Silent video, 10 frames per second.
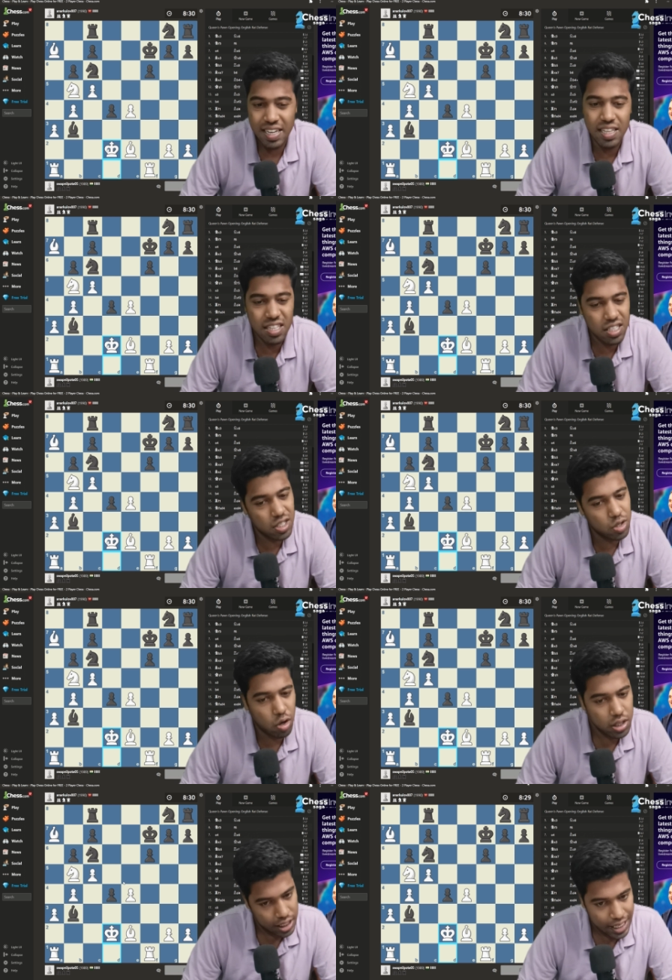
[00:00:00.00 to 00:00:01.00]
this is
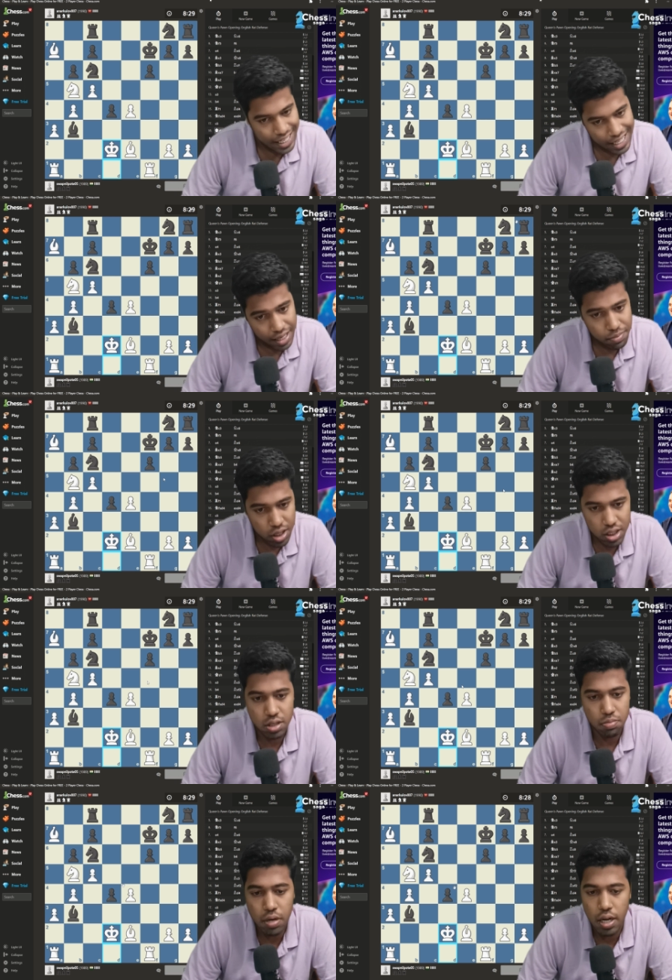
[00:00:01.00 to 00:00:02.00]
not the end game, this
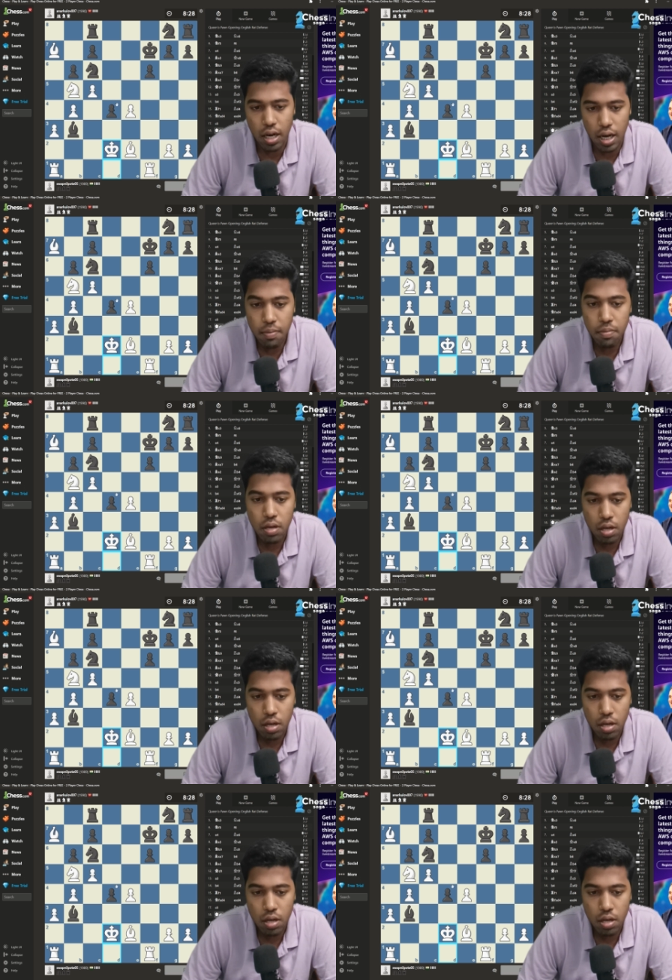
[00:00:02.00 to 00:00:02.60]
is middle game.